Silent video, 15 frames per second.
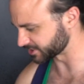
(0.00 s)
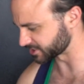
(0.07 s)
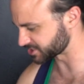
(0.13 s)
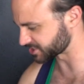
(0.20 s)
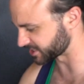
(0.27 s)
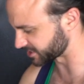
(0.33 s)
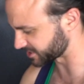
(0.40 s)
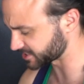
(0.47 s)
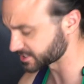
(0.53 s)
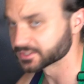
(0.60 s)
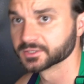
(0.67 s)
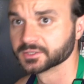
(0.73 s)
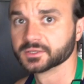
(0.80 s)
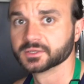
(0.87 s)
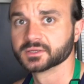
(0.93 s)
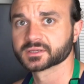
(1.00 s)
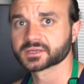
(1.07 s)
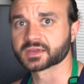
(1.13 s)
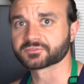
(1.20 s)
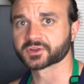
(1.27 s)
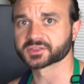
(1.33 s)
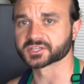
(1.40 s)
And the cheese.
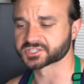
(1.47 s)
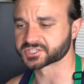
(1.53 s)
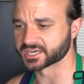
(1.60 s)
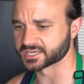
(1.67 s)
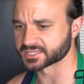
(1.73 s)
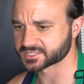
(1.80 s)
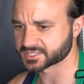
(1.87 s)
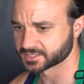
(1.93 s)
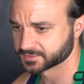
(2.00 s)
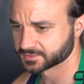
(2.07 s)
Can't forget the cheese.